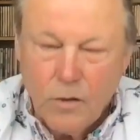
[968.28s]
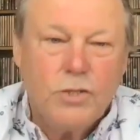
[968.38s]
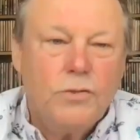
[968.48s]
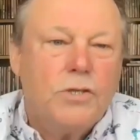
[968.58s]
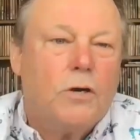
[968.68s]

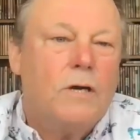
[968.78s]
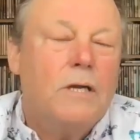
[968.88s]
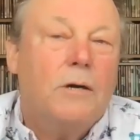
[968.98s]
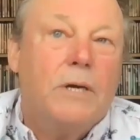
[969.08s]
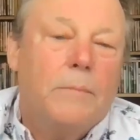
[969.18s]
Could you talk a
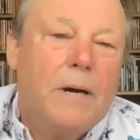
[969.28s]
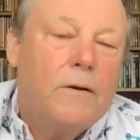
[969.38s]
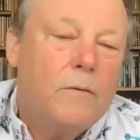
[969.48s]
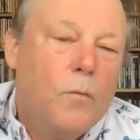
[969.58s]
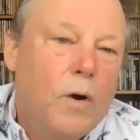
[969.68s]
little bit
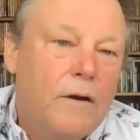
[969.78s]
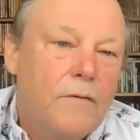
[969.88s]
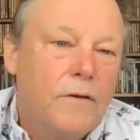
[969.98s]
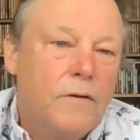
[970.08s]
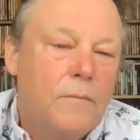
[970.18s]
about
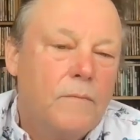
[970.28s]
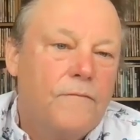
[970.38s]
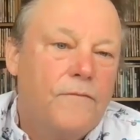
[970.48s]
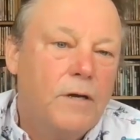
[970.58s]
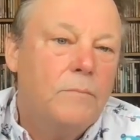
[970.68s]
where the
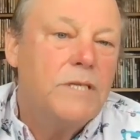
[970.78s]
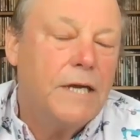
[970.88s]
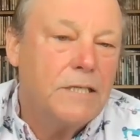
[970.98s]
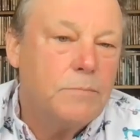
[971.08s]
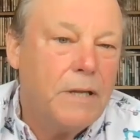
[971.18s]
film
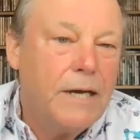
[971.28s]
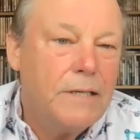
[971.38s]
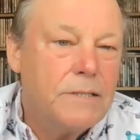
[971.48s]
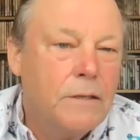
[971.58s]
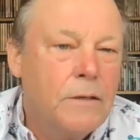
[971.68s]
takes
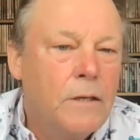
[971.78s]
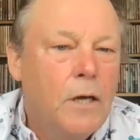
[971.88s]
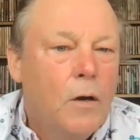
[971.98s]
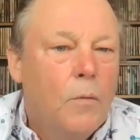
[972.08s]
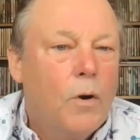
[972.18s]
place and
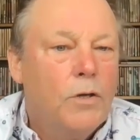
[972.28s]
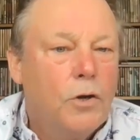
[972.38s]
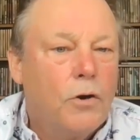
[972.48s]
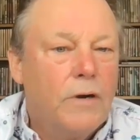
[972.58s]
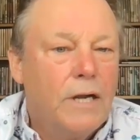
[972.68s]
what
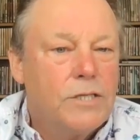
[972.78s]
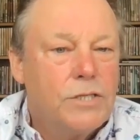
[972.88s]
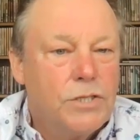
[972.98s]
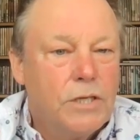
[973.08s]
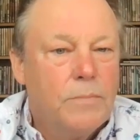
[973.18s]
your
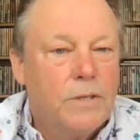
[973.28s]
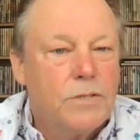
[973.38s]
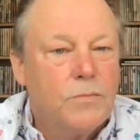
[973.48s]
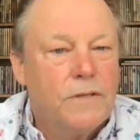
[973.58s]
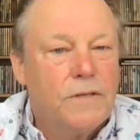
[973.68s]
relationship
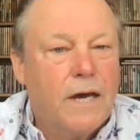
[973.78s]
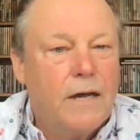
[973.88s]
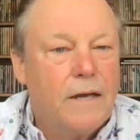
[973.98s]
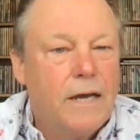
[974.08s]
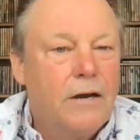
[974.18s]
is with
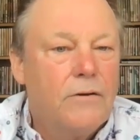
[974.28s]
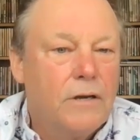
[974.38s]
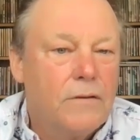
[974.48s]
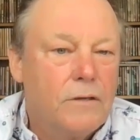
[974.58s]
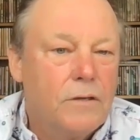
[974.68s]
that
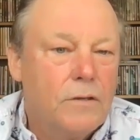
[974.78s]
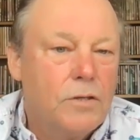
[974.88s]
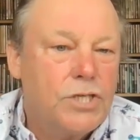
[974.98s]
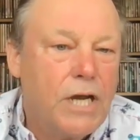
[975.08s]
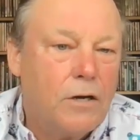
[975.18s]
area,
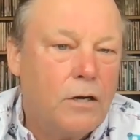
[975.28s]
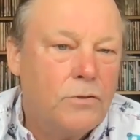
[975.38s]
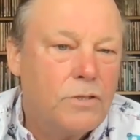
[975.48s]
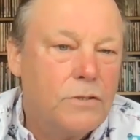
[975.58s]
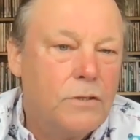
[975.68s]
the
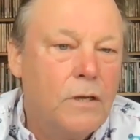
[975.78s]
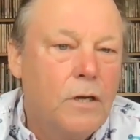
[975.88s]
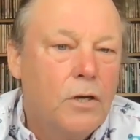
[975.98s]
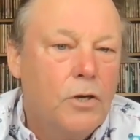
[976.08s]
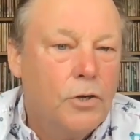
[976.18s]
Charente and...